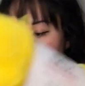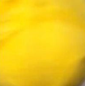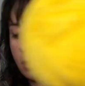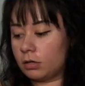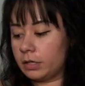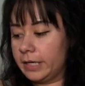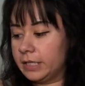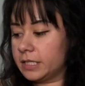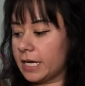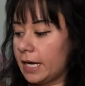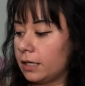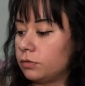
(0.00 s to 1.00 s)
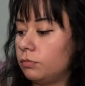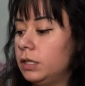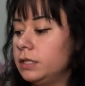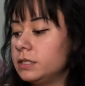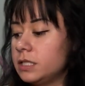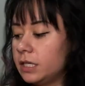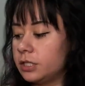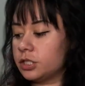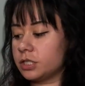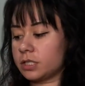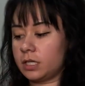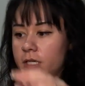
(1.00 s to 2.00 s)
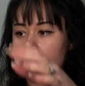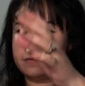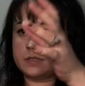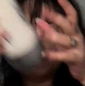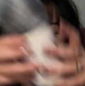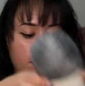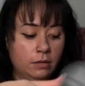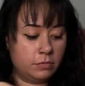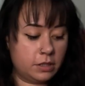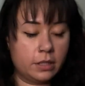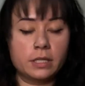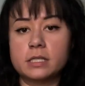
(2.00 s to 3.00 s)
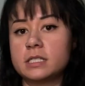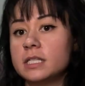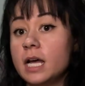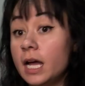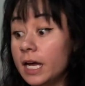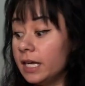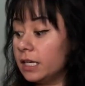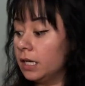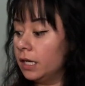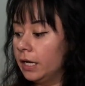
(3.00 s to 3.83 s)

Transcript: our intact ones and just kind of setting them to the side,